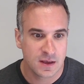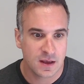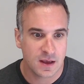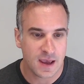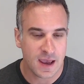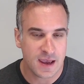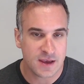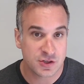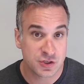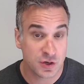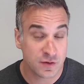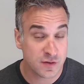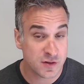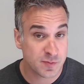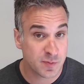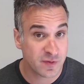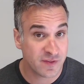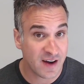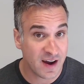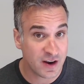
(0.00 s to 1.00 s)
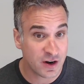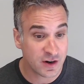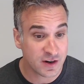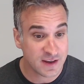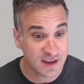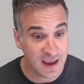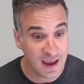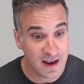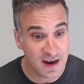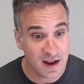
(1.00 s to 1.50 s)
A service provider
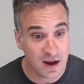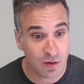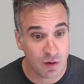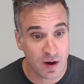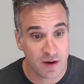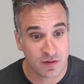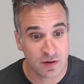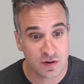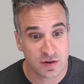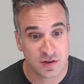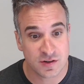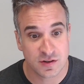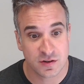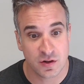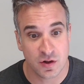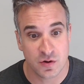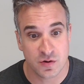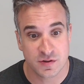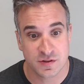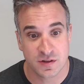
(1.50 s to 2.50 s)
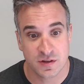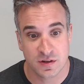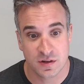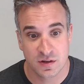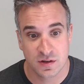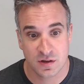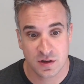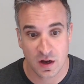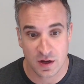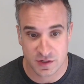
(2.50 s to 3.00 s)
can, however, disclose
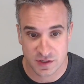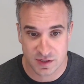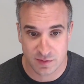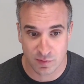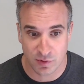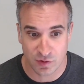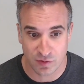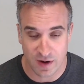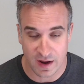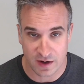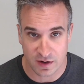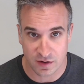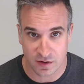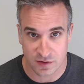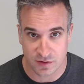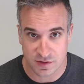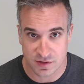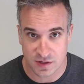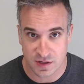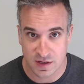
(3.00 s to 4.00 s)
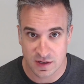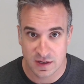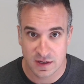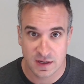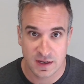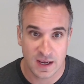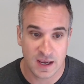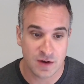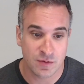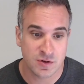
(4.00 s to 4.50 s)
customer records
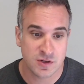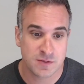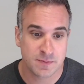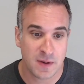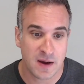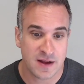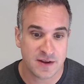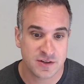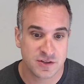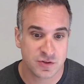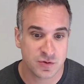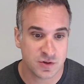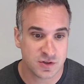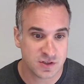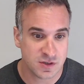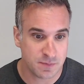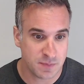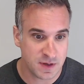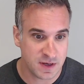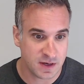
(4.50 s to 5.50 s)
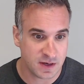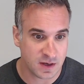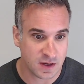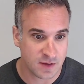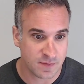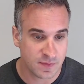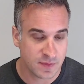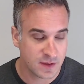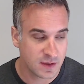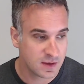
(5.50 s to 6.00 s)
in response to a subpoena.
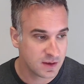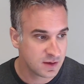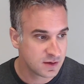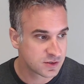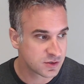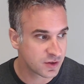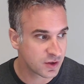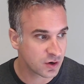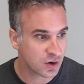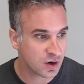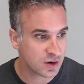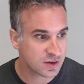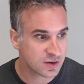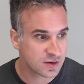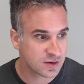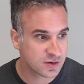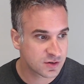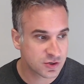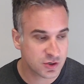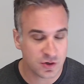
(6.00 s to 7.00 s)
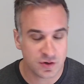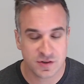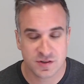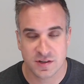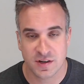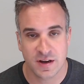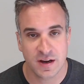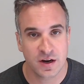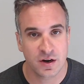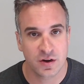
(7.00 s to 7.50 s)
So there are certain
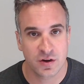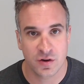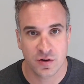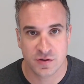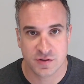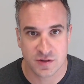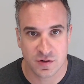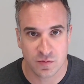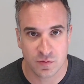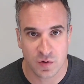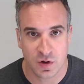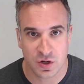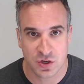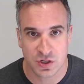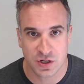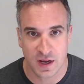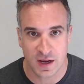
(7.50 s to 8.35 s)
scenarios in which